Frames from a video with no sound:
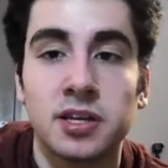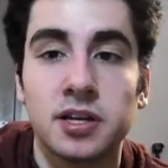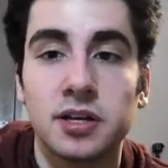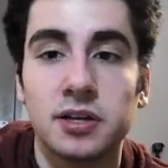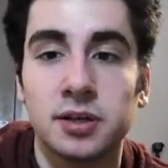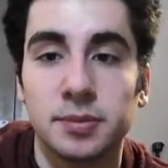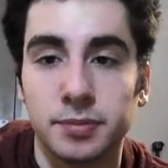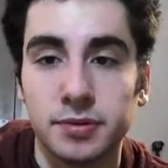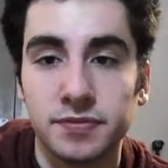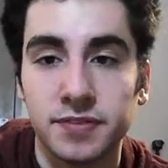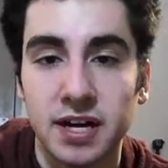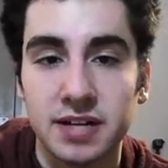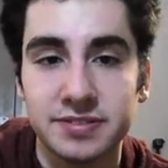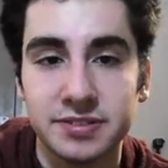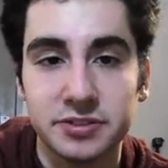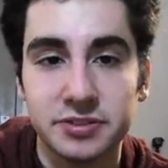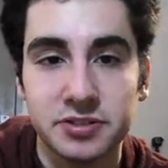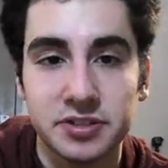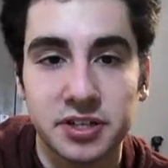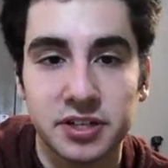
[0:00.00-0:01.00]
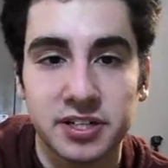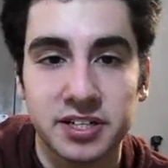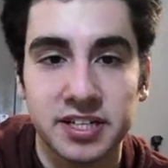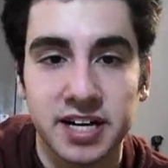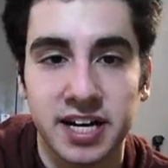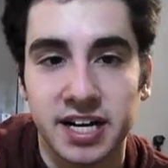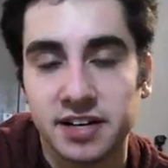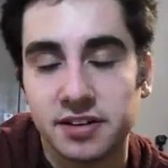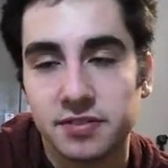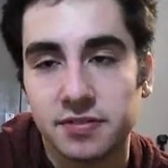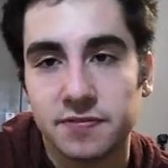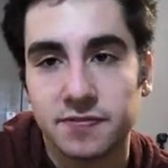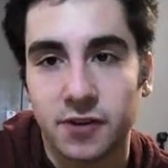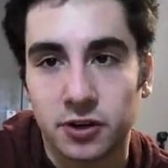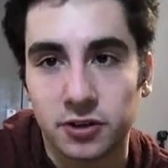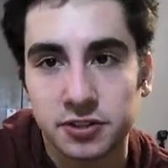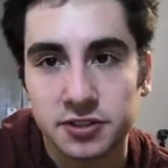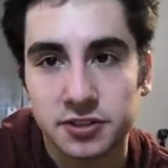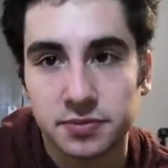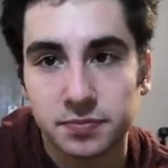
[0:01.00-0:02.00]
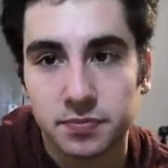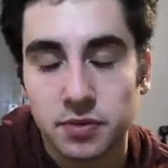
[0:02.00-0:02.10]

Number 539, fart.